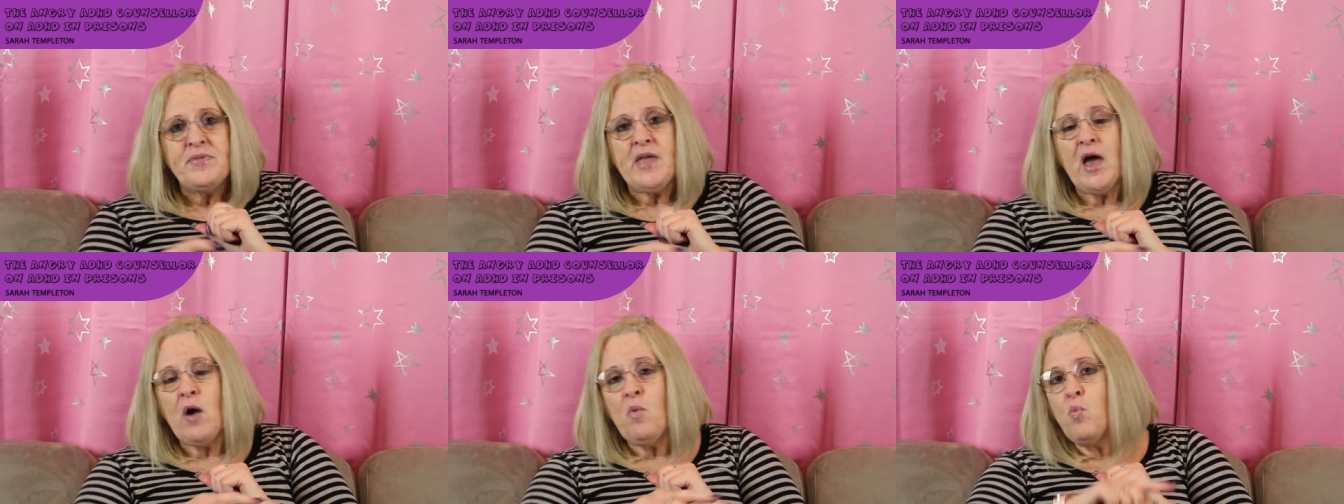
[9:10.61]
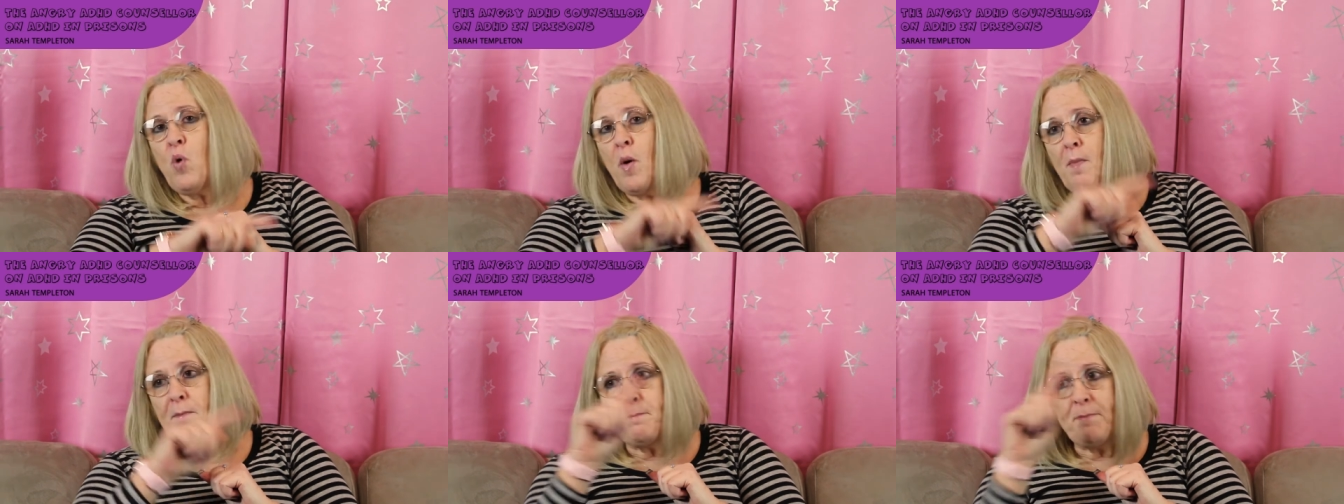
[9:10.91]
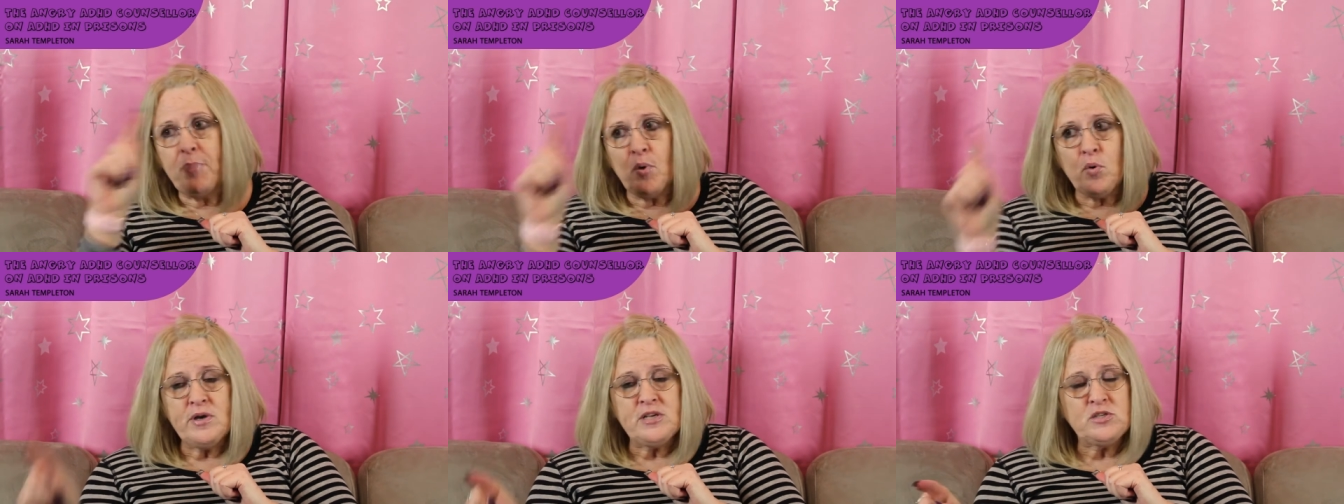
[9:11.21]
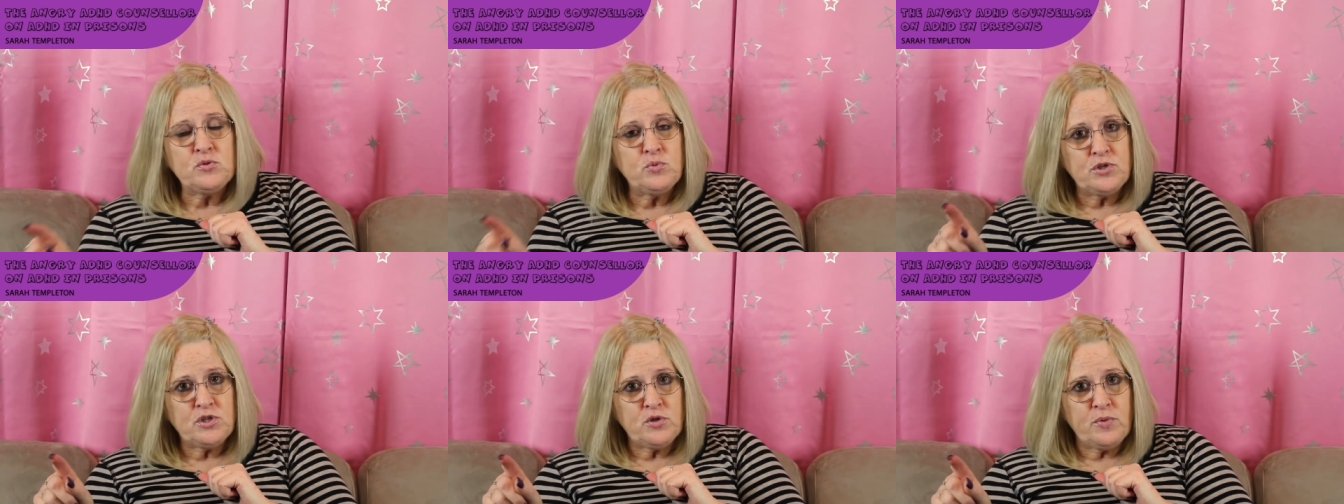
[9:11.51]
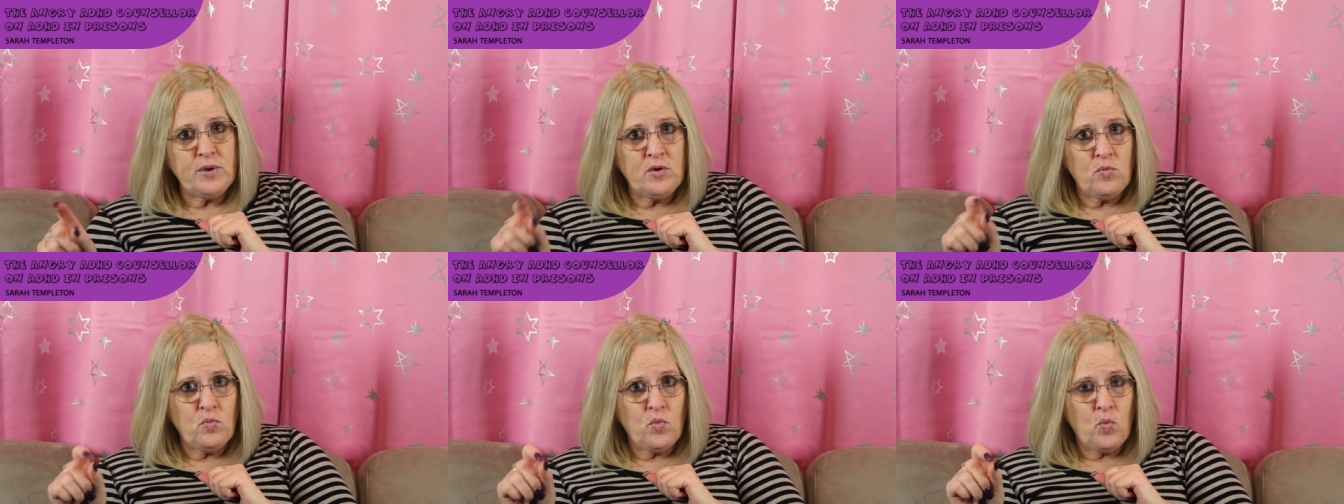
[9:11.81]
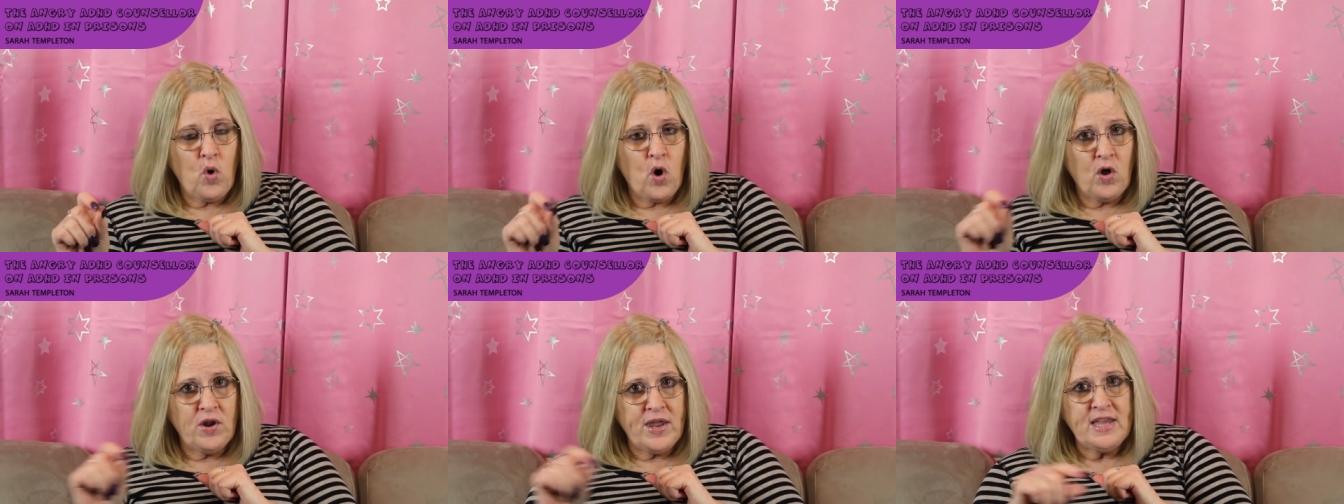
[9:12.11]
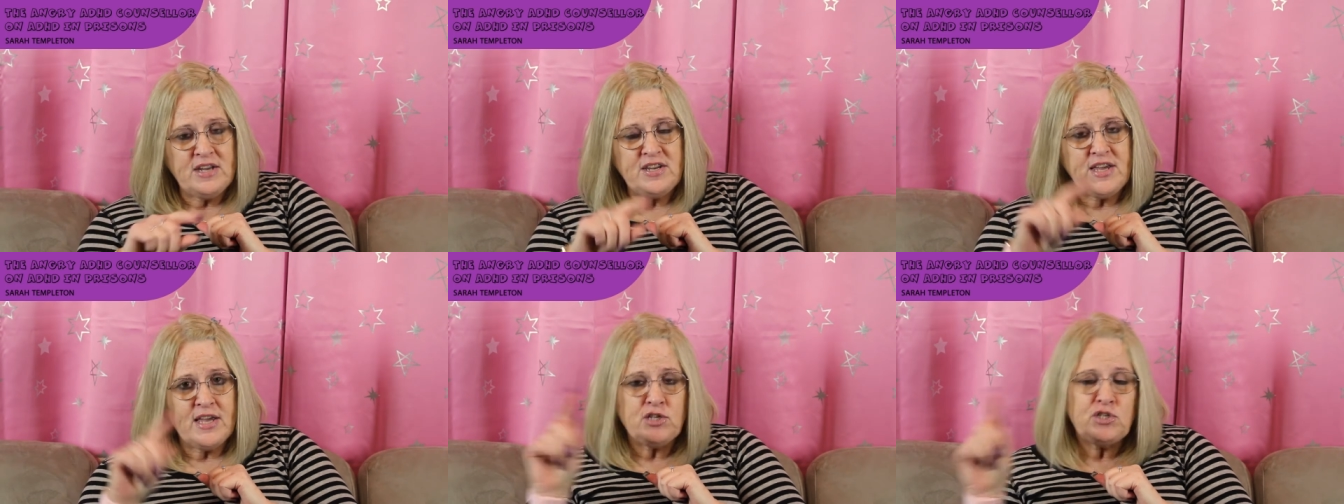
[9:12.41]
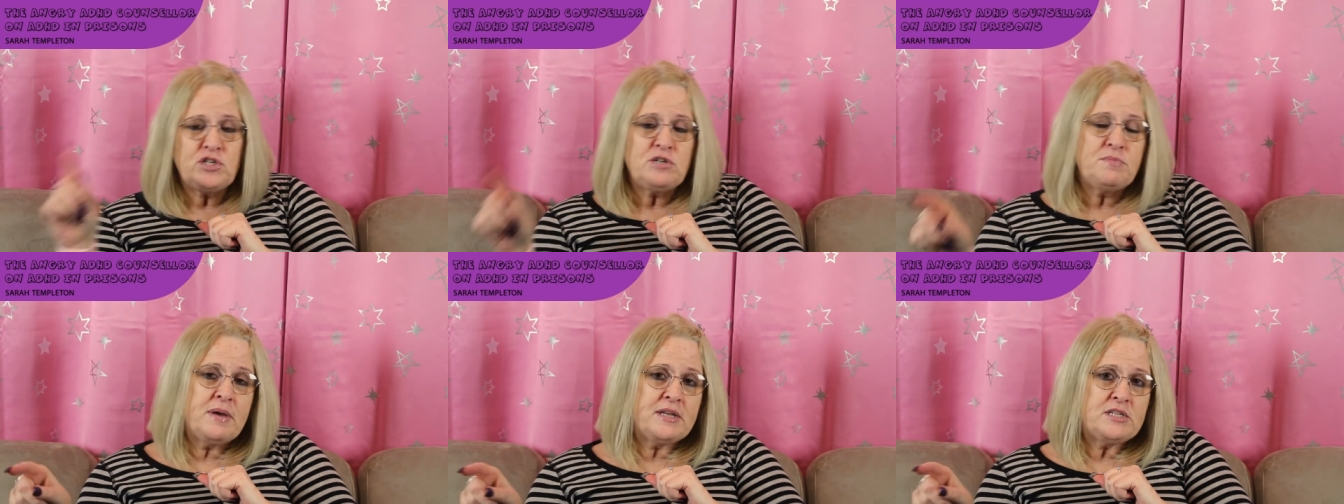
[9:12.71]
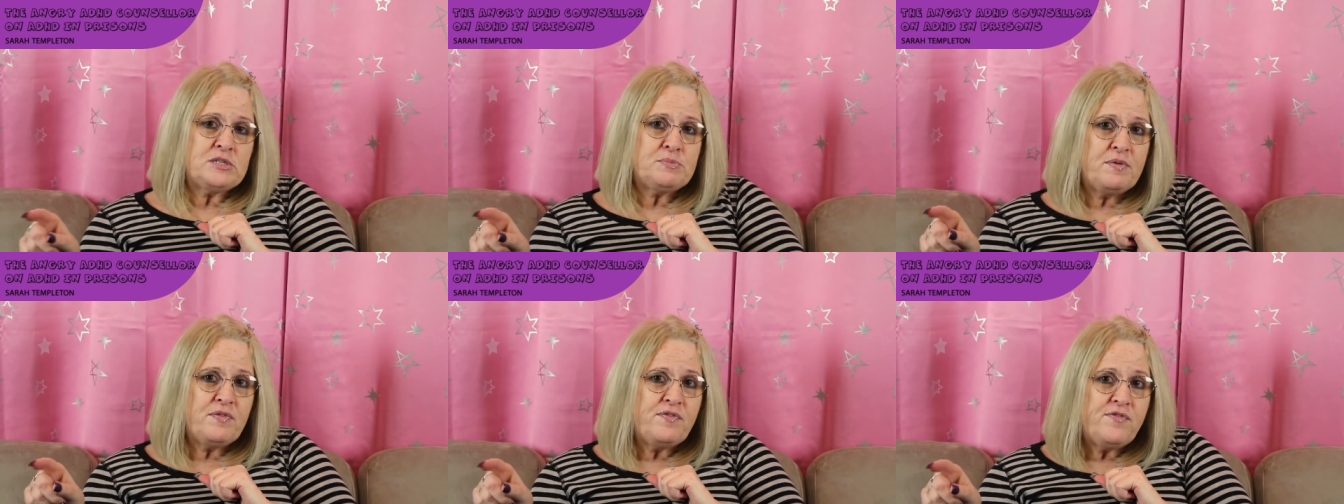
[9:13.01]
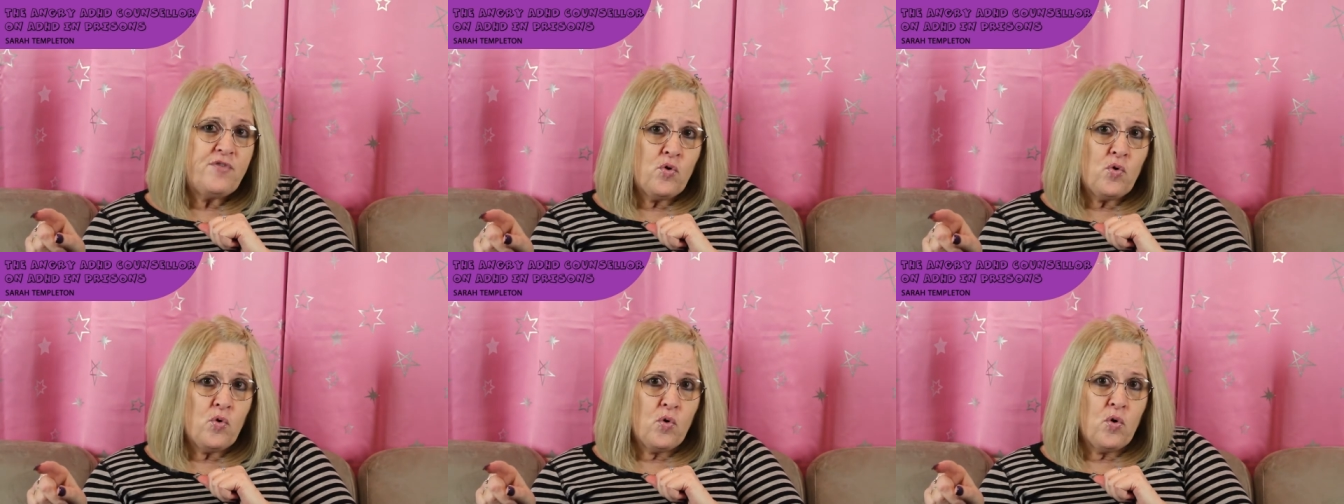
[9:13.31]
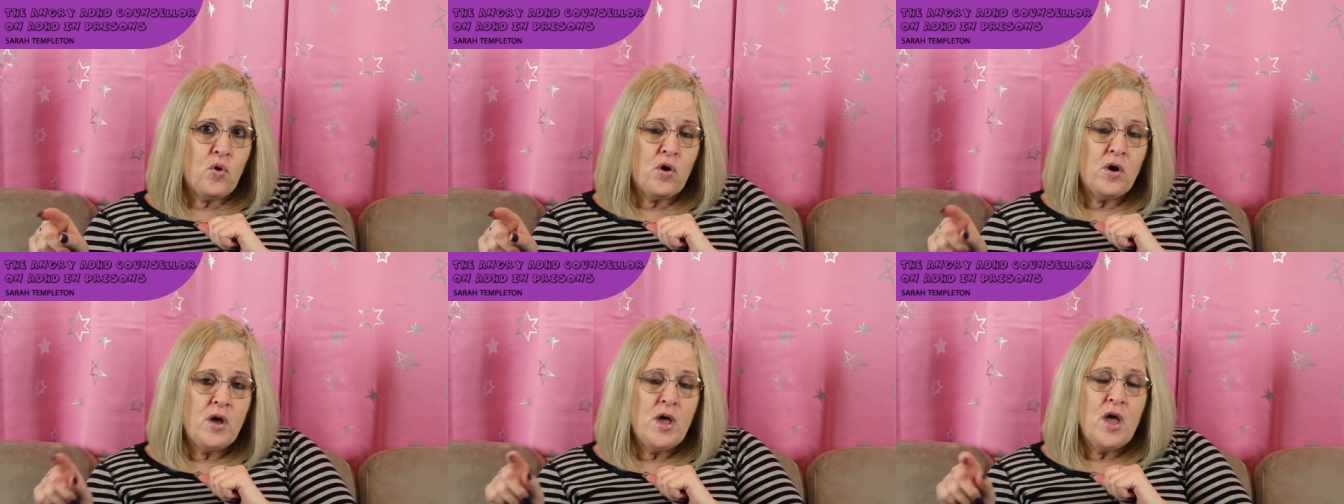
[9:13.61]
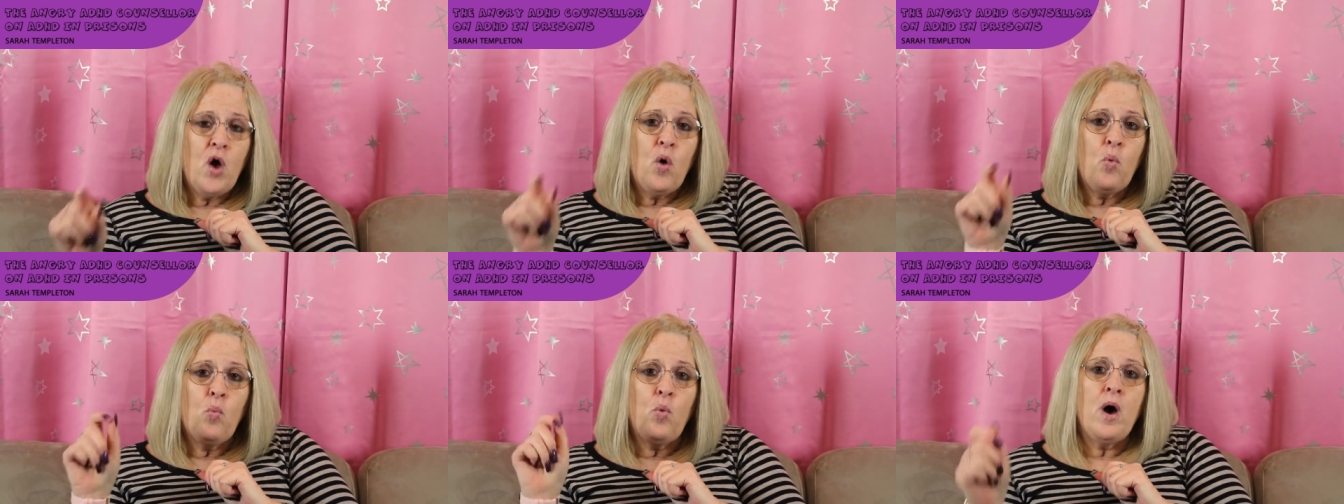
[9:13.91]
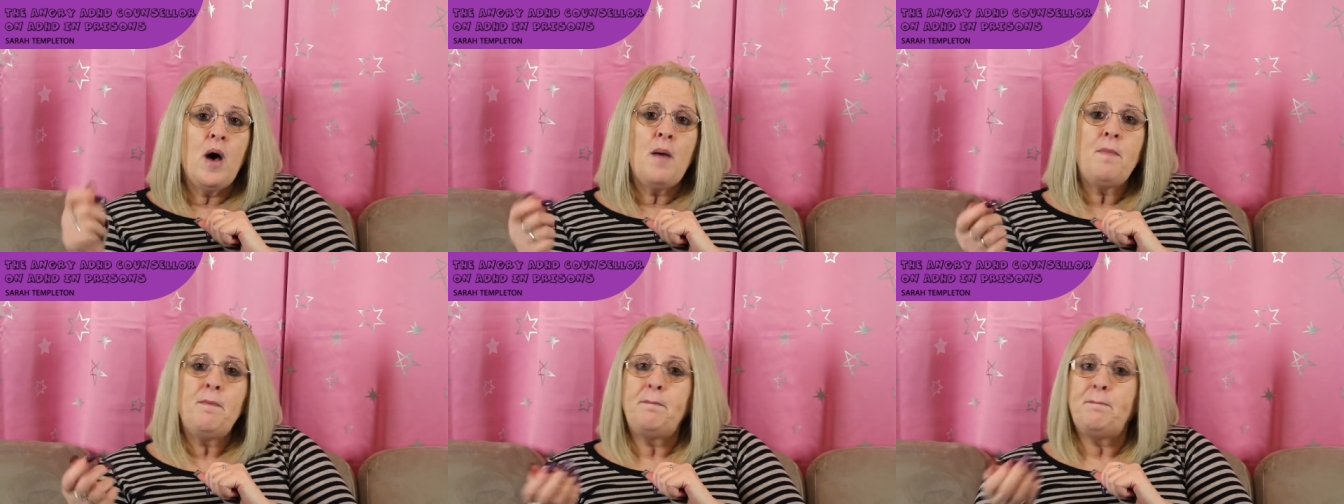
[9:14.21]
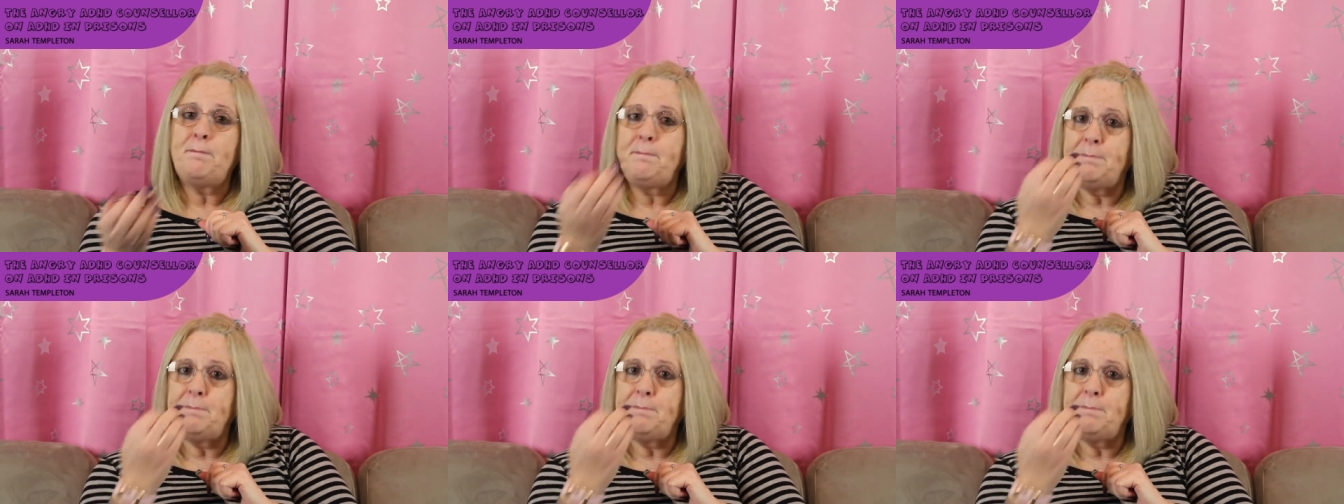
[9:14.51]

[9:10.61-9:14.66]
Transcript: And what boys were doing on ADHD meds before were